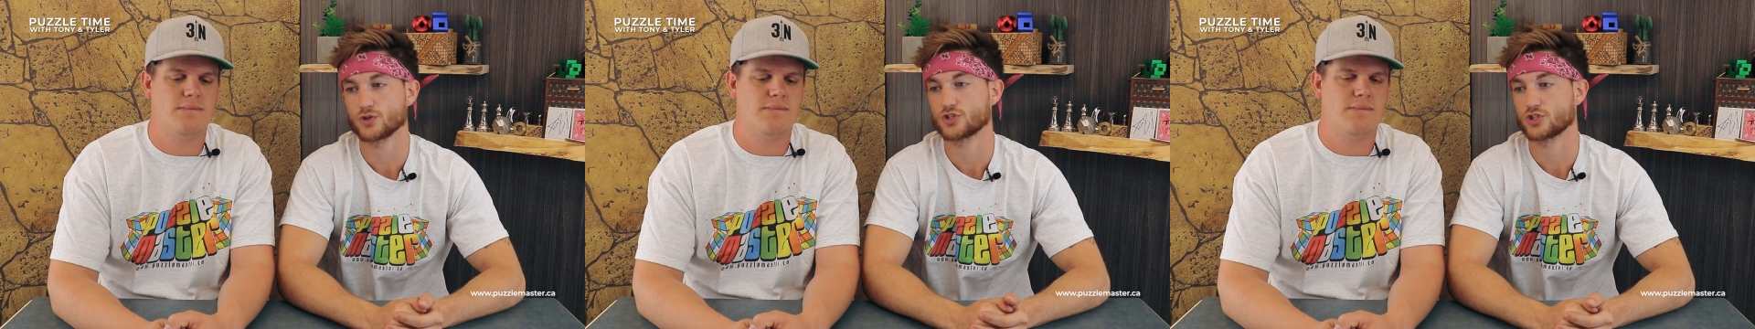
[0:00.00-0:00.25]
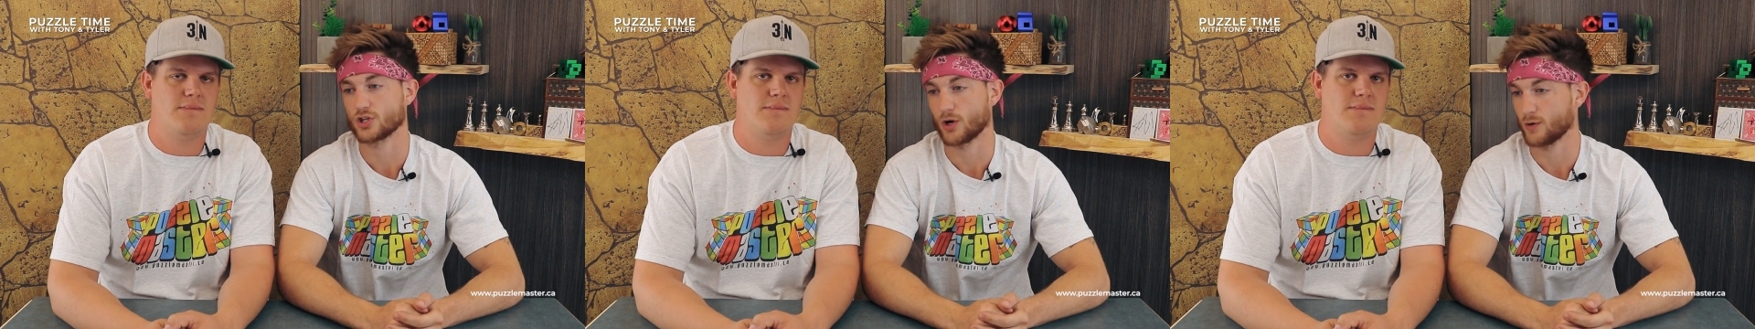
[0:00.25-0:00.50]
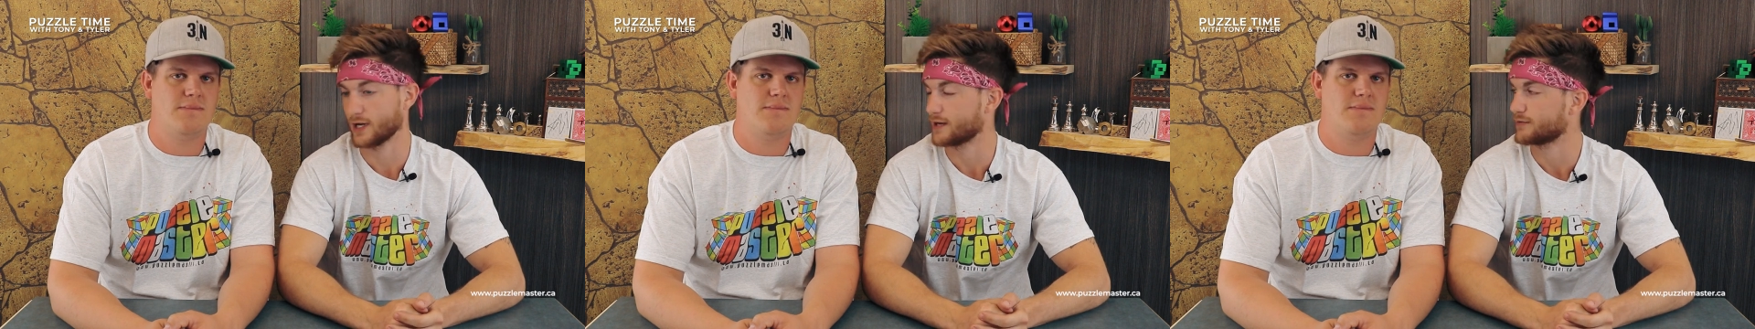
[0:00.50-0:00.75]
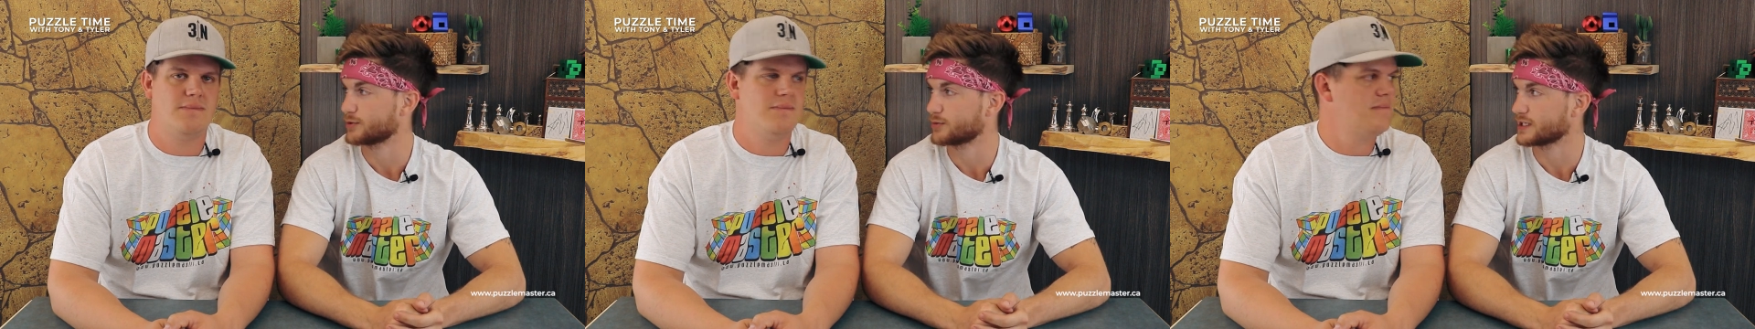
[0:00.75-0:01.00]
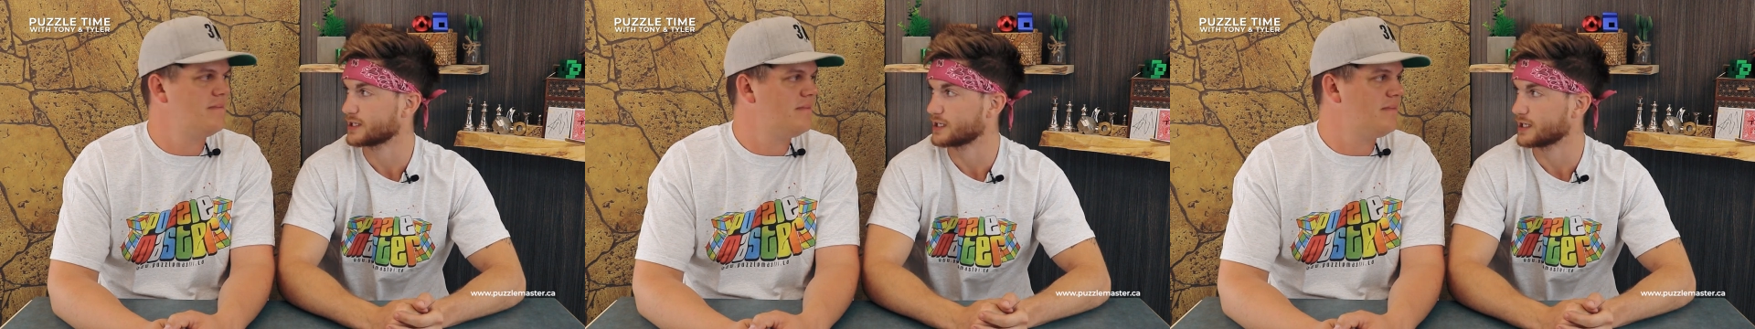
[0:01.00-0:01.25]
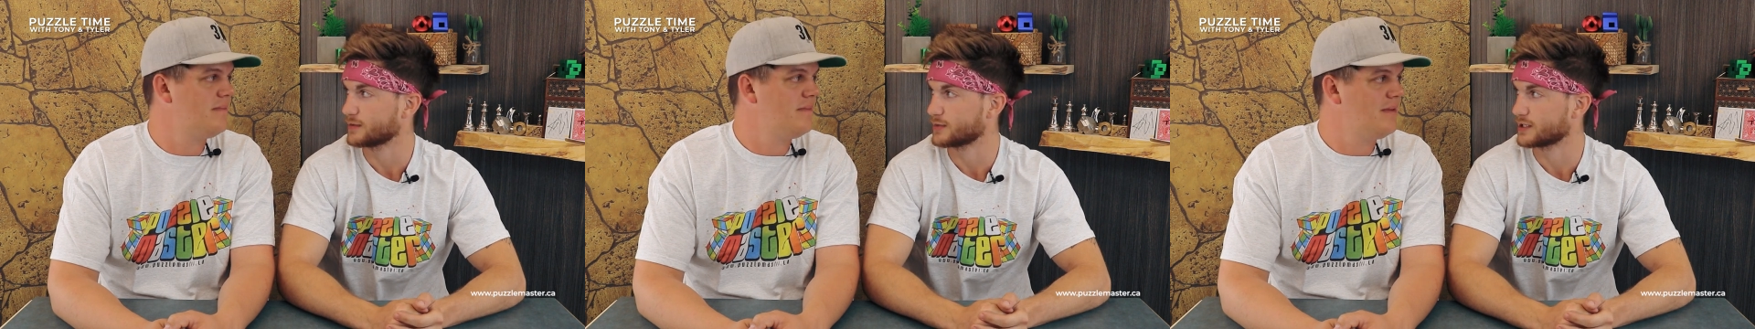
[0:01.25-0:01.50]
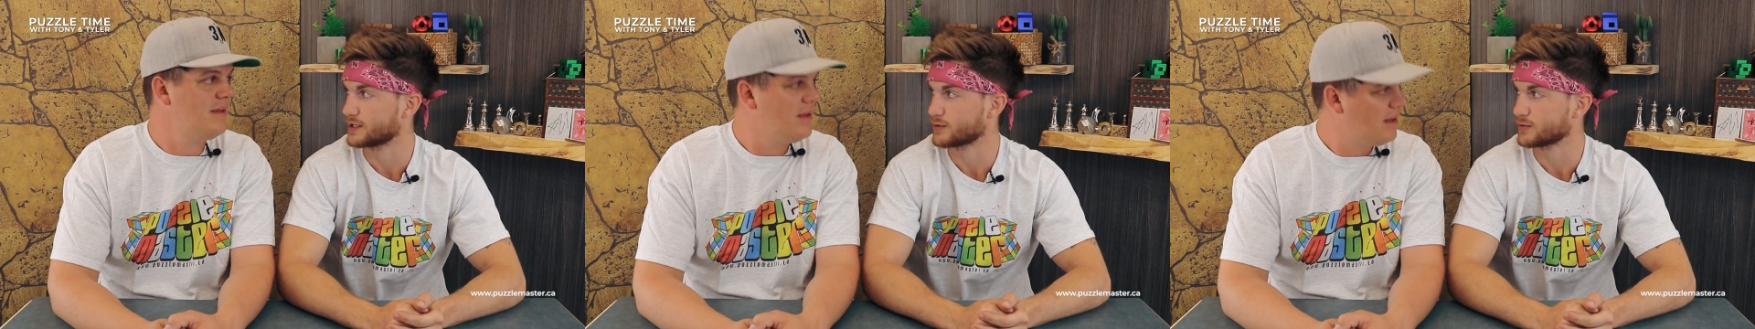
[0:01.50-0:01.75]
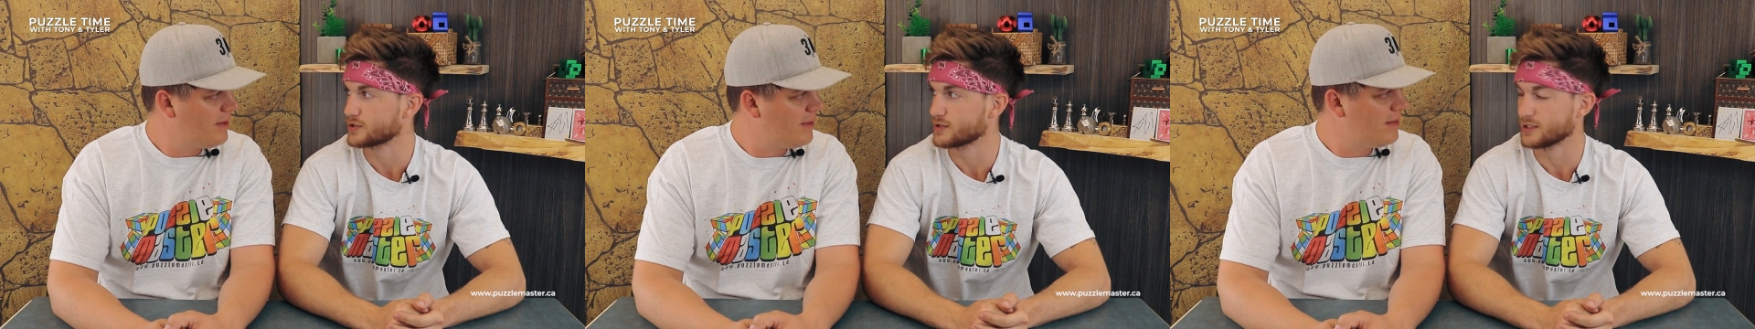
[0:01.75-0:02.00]
Speaker 1: were so heavy when they came in.
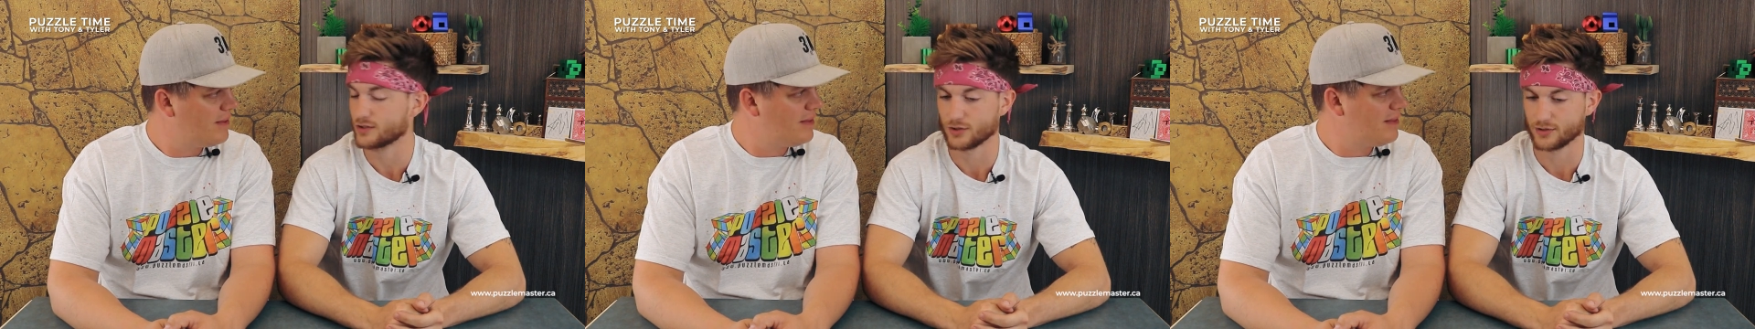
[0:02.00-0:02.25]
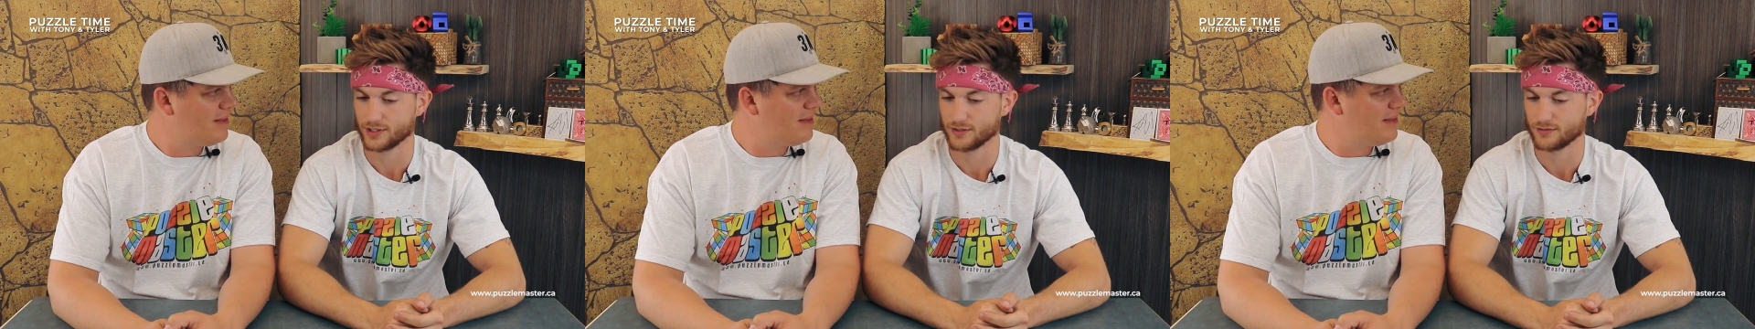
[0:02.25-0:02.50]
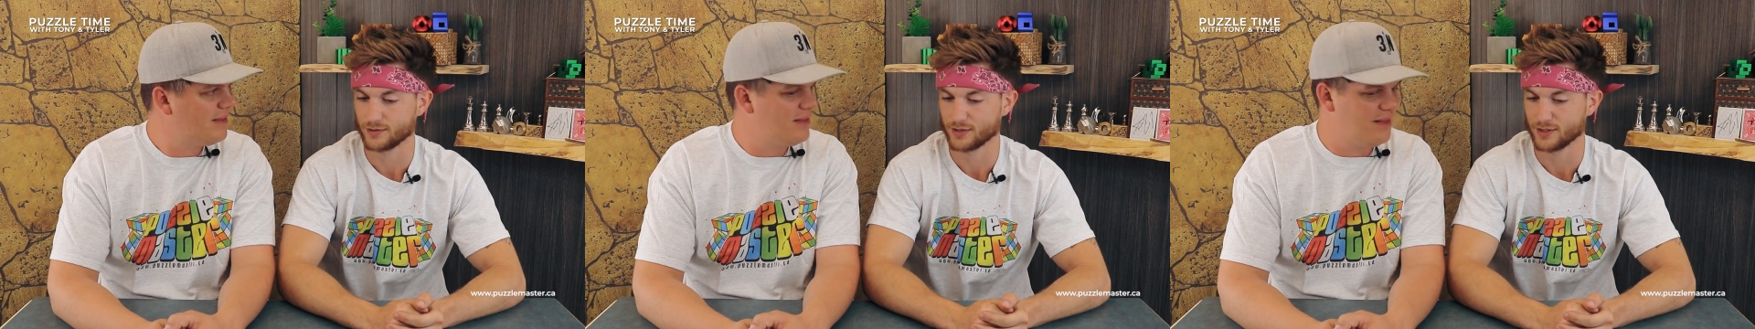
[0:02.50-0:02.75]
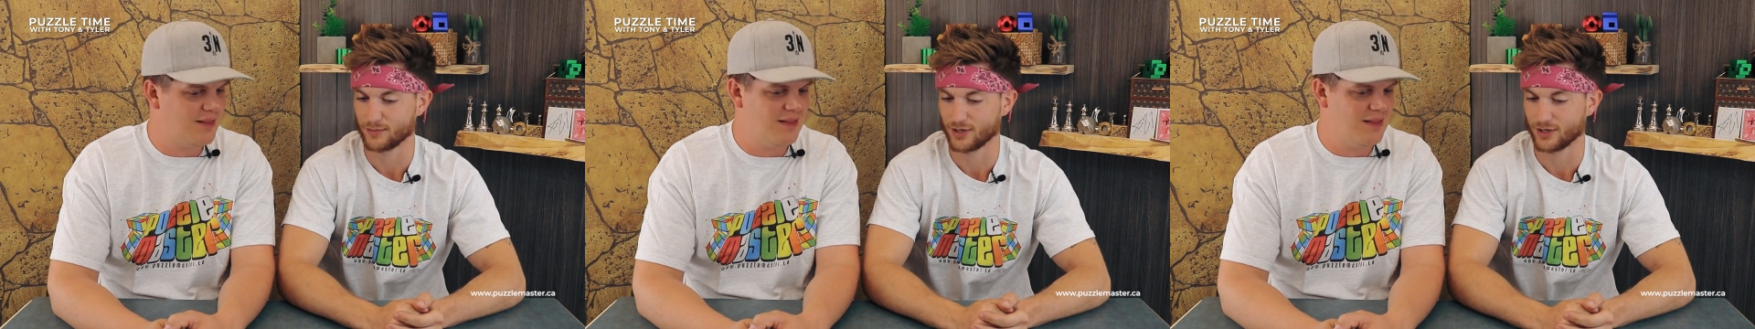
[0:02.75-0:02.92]
There was like 30 of them in a